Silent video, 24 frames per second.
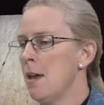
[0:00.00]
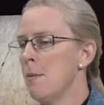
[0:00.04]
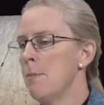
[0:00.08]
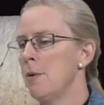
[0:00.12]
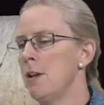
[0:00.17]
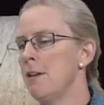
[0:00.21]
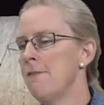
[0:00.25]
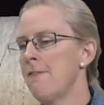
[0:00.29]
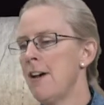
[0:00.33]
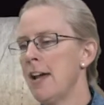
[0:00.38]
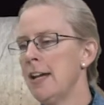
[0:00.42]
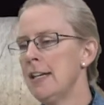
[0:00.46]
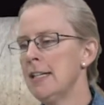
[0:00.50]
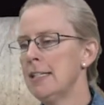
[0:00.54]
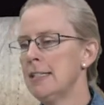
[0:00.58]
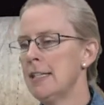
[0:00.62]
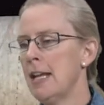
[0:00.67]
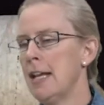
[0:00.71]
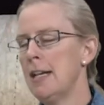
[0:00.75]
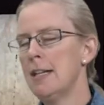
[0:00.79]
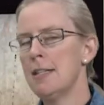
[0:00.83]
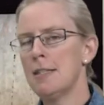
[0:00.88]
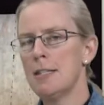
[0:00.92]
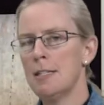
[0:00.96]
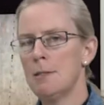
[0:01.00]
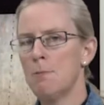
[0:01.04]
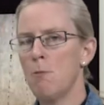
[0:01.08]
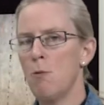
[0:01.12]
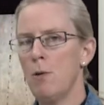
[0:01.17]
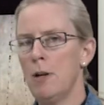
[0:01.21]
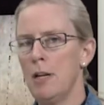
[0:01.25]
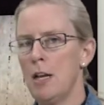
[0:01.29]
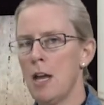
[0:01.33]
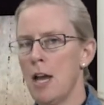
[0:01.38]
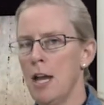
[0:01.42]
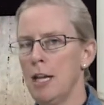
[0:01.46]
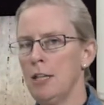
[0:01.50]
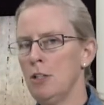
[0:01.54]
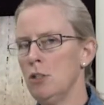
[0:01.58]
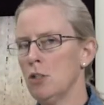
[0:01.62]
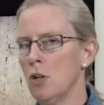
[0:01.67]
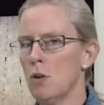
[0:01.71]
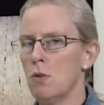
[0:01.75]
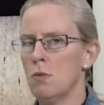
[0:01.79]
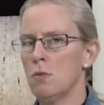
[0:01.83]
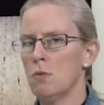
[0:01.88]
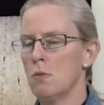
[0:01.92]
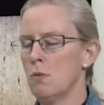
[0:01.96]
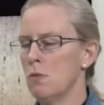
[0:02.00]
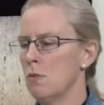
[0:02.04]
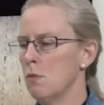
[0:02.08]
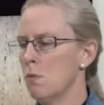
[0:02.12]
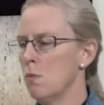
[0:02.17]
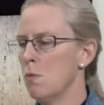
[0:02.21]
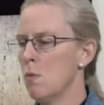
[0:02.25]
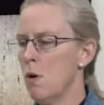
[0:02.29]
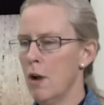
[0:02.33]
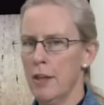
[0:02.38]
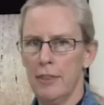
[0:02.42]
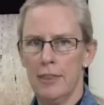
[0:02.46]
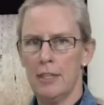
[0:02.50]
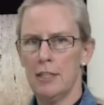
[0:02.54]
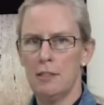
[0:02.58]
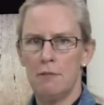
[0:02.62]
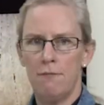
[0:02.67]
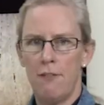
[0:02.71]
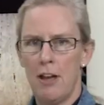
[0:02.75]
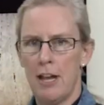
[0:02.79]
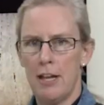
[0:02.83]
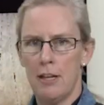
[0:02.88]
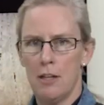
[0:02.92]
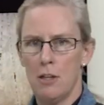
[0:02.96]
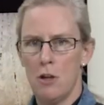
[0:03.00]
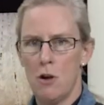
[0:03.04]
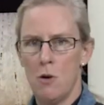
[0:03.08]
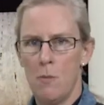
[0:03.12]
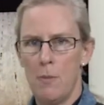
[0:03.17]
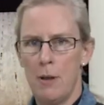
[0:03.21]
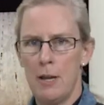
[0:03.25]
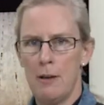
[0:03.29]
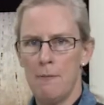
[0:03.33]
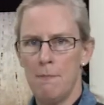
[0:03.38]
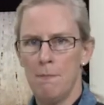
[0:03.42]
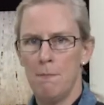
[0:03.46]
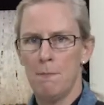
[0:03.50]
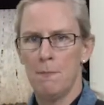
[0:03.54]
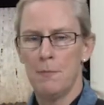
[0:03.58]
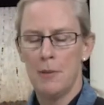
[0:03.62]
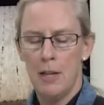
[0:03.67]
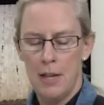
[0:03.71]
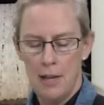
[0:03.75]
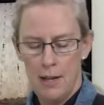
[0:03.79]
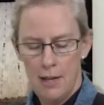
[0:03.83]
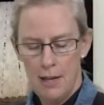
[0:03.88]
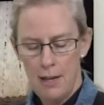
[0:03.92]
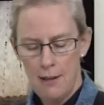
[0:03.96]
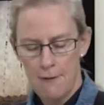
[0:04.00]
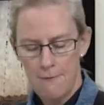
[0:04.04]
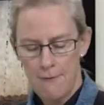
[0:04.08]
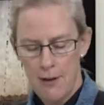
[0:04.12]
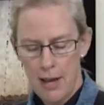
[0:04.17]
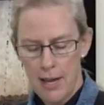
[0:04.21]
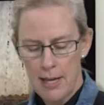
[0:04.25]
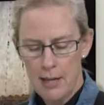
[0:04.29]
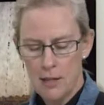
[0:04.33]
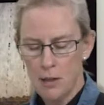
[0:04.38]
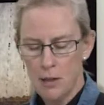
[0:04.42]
But if I decide at this point I don't want this file open, if I